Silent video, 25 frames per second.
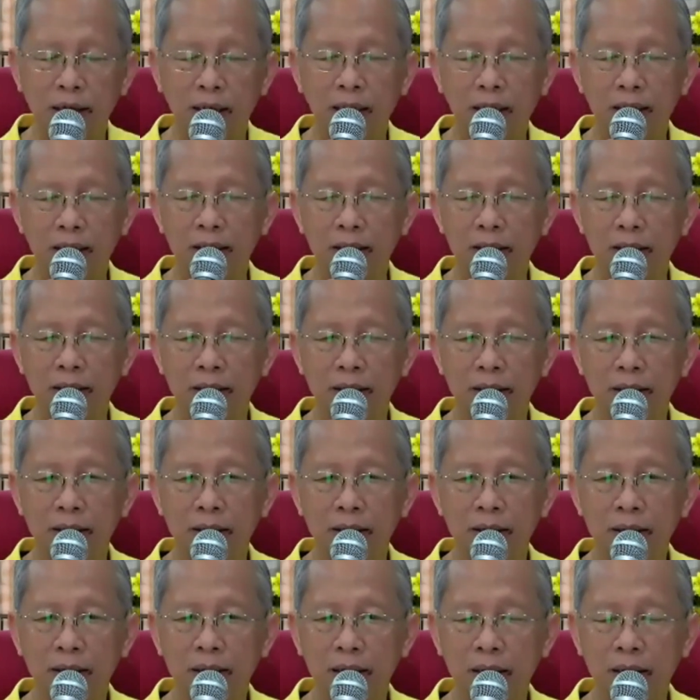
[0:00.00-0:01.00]

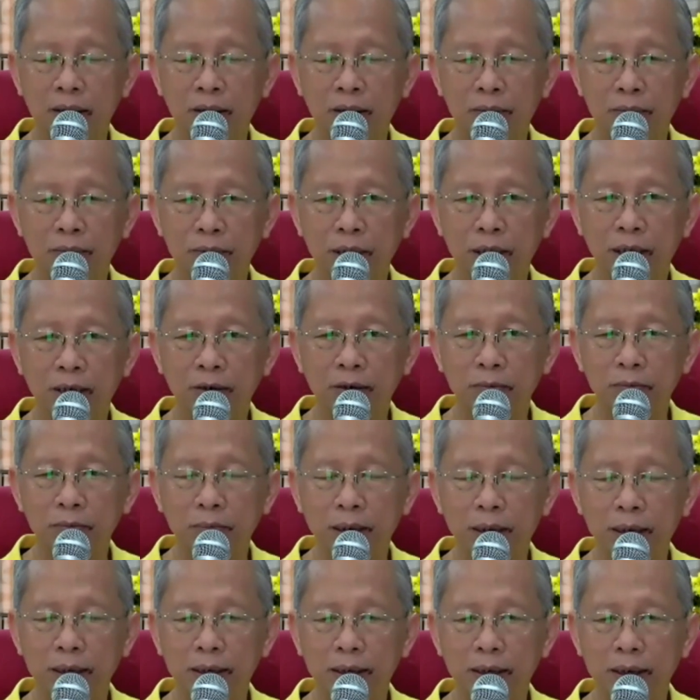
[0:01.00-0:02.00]
either object of
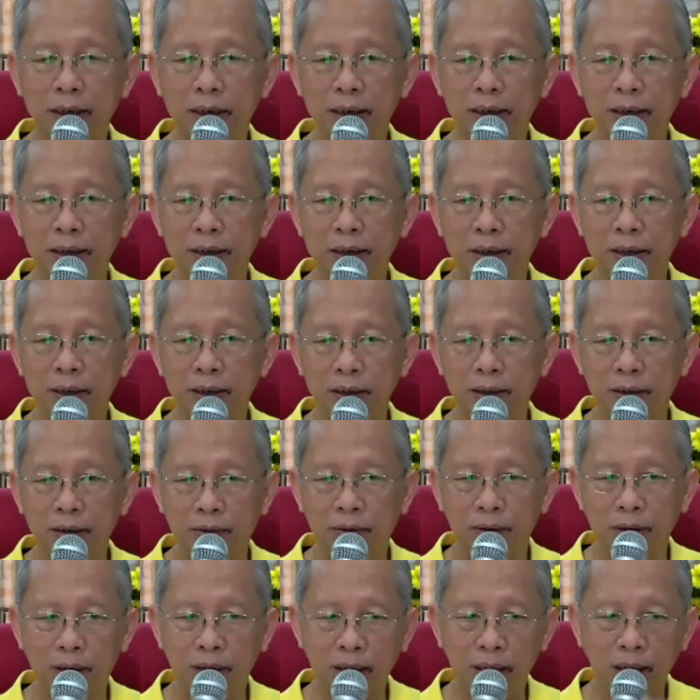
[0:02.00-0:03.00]
meditation
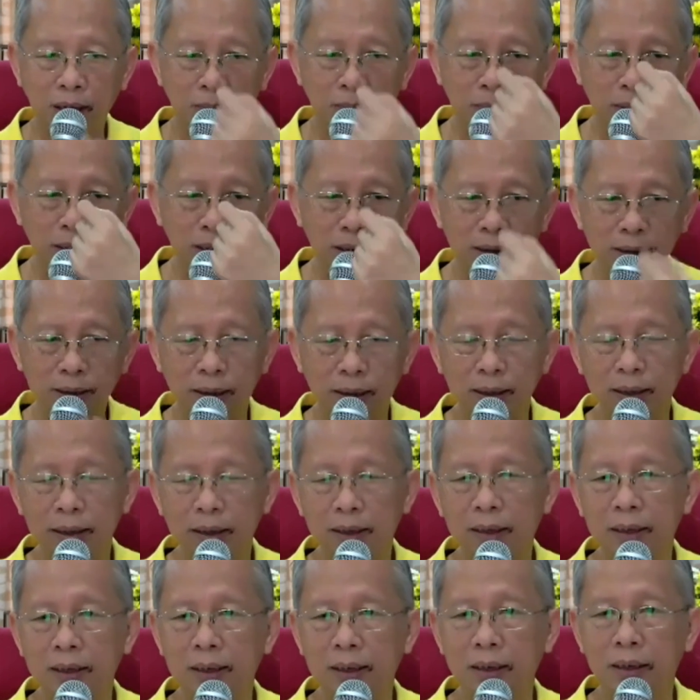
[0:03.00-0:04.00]
or
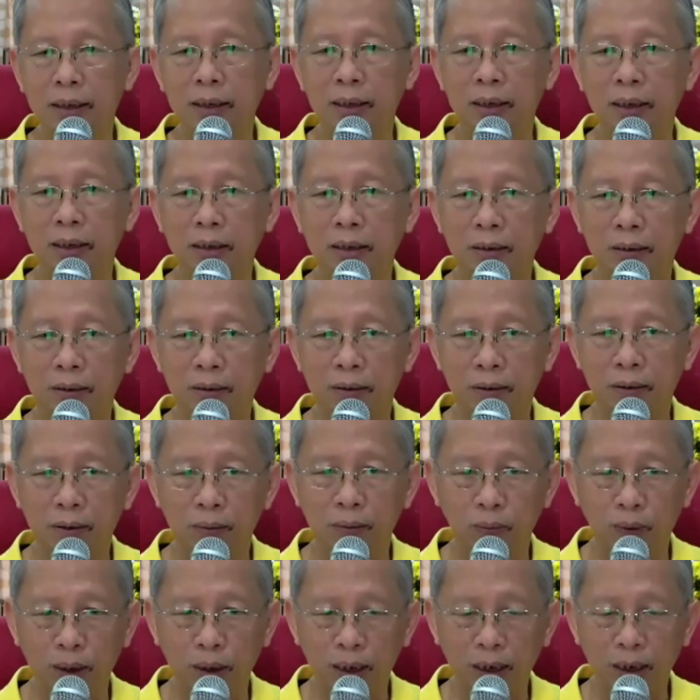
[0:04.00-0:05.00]
anapanasati
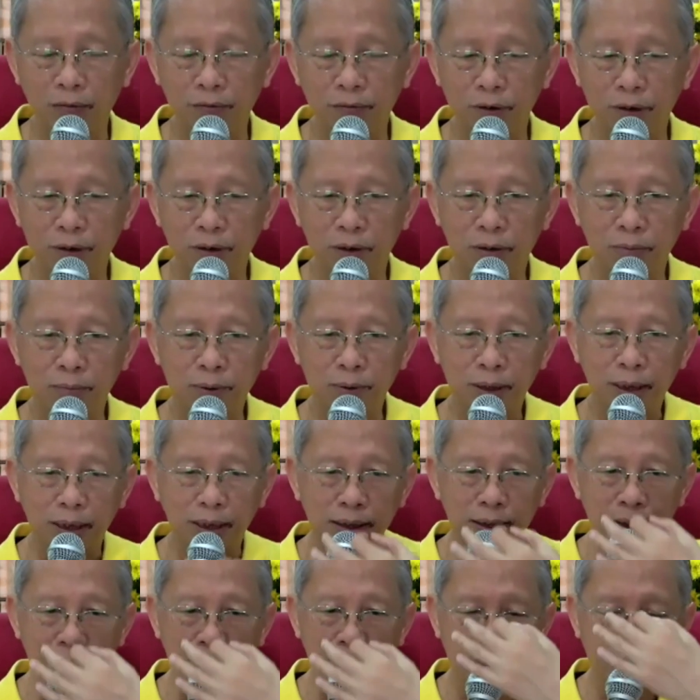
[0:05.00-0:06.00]
or whatever
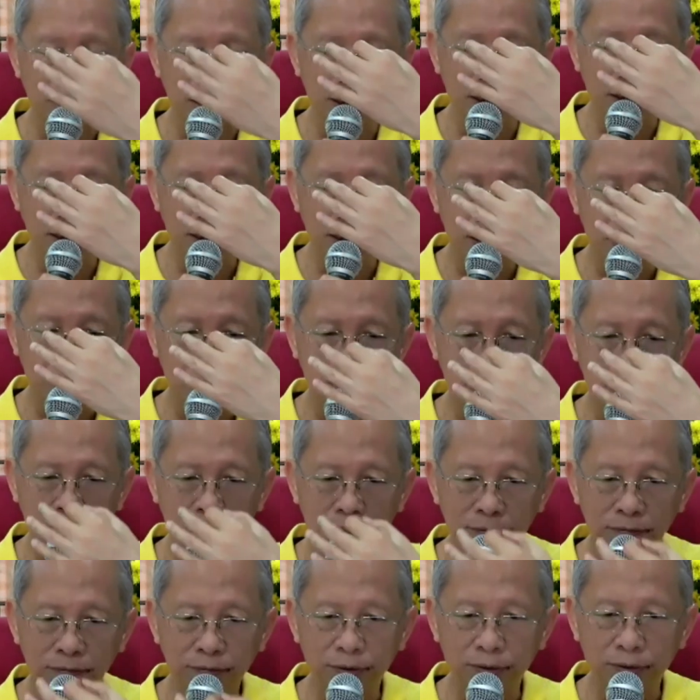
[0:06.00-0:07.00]
object they
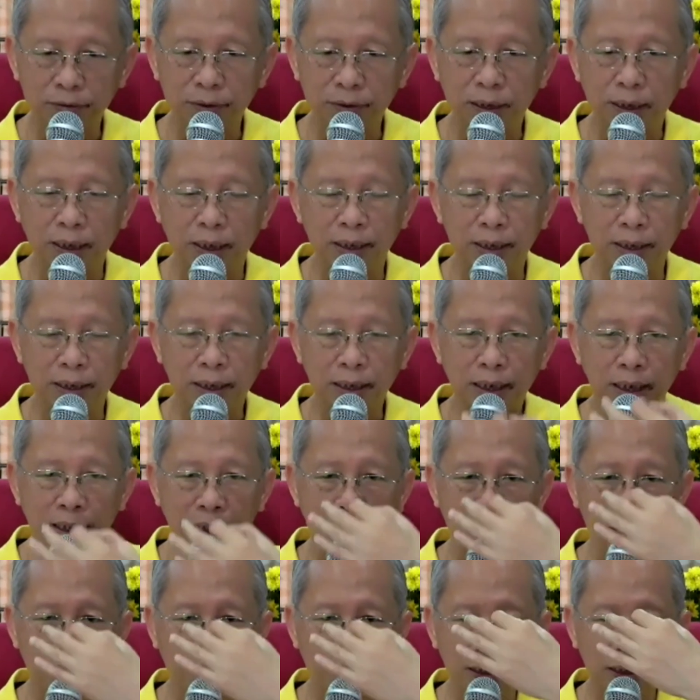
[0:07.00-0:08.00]
feel that they
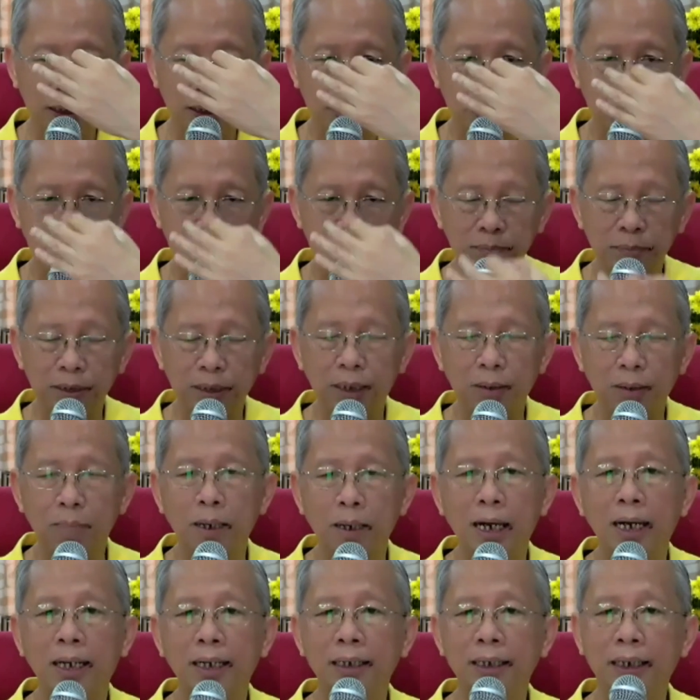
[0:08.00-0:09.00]
can keep their
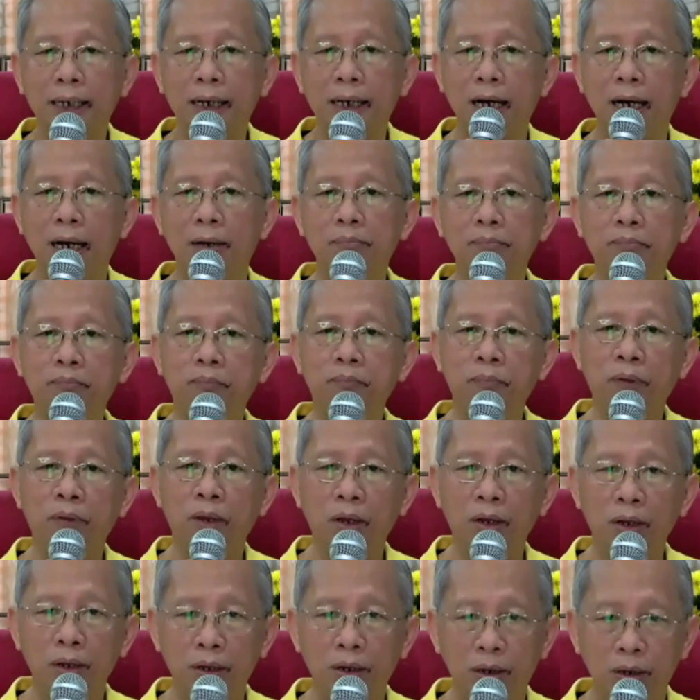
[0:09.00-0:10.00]
mind calm
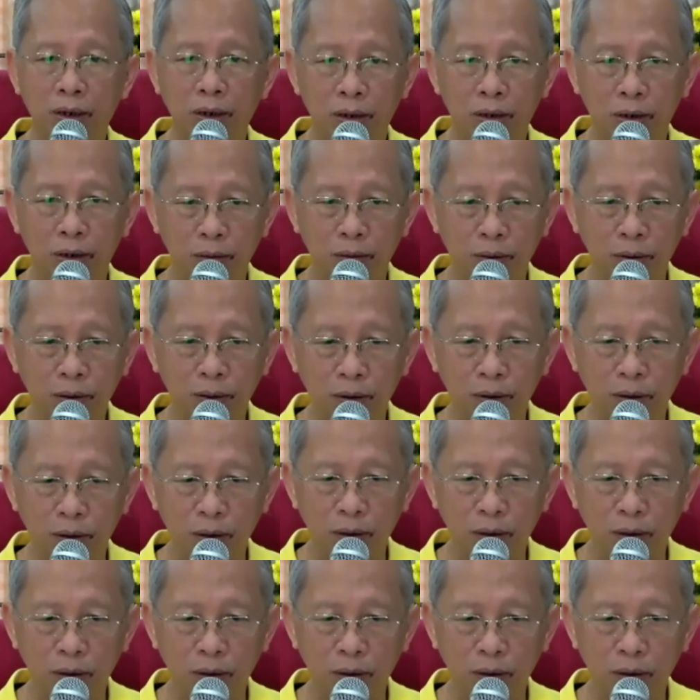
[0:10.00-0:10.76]
or